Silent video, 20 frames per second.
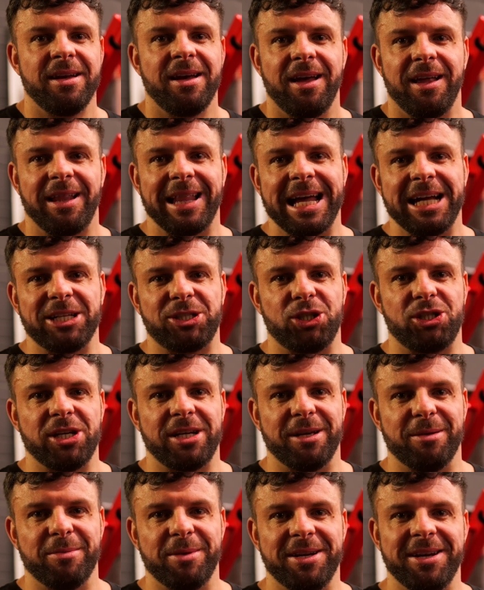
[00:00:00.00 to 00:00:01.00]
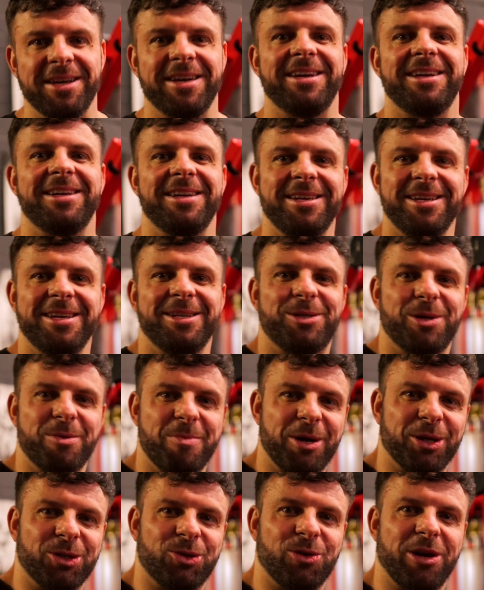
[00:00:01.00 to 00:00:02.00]
a larger gentleman to a
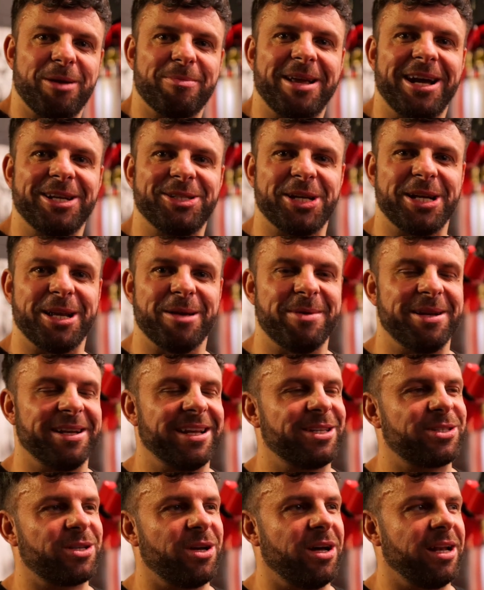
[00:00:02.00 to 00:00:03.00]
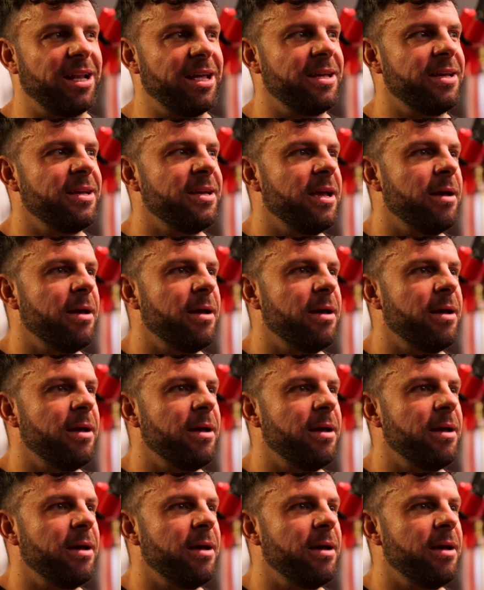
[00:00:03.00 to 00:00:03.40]
more streamlined gentleman, let's call it.